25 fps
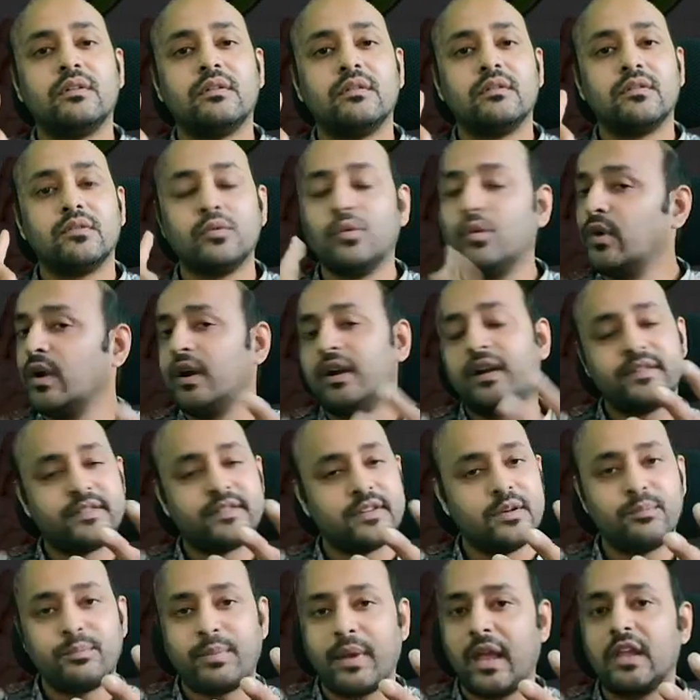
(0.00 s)
Google
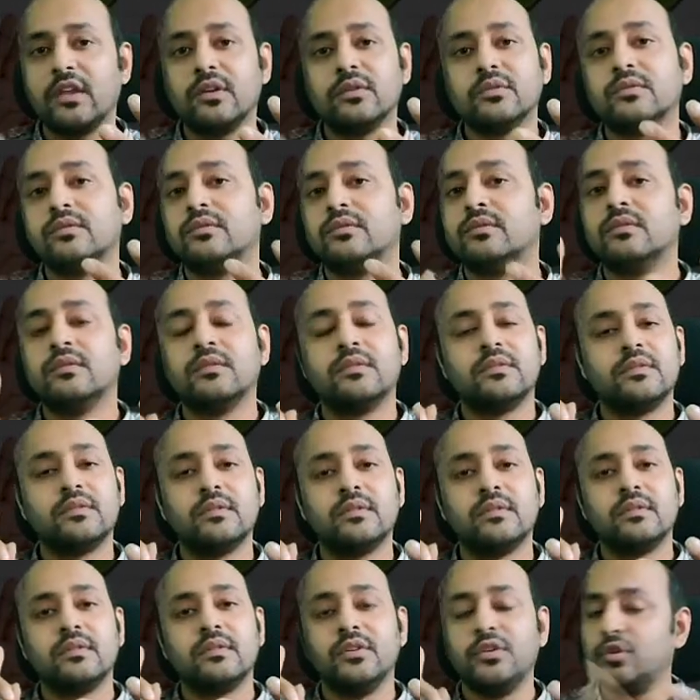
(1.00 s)
doesn't pay you,
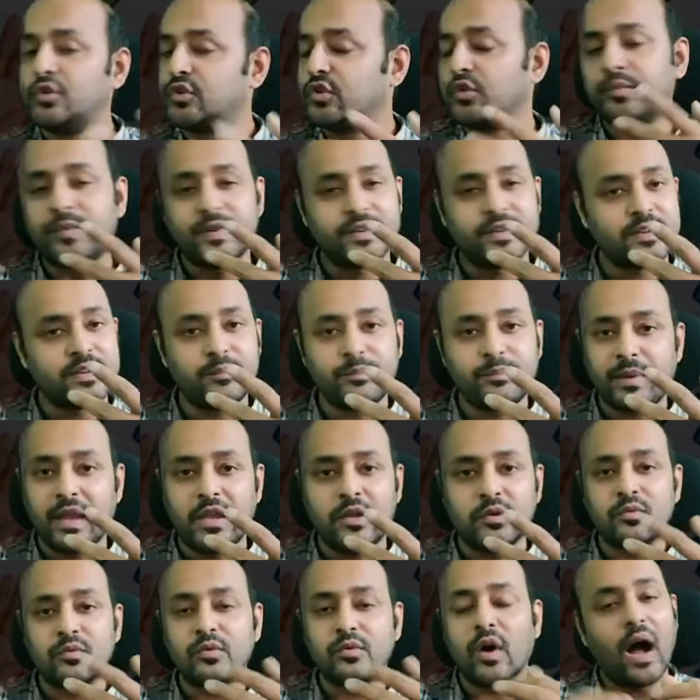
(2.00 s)
YouTube doesn't pay
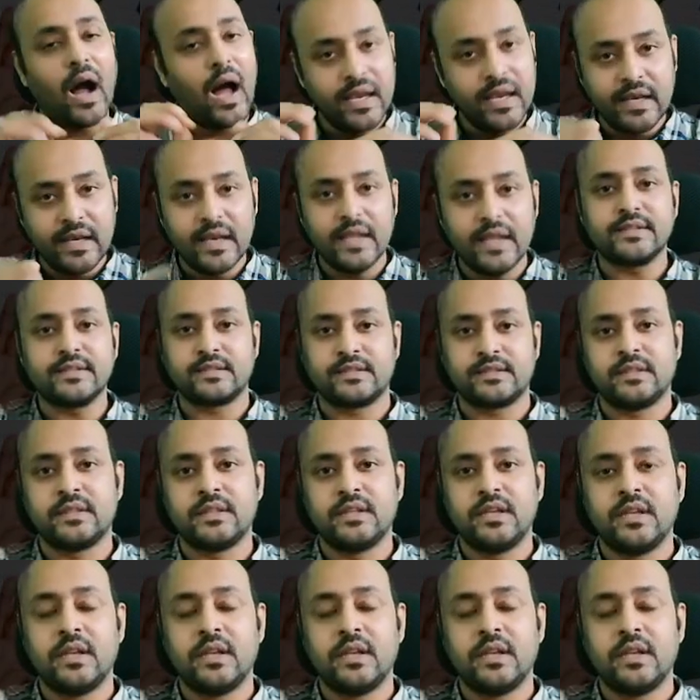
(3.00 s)
you unless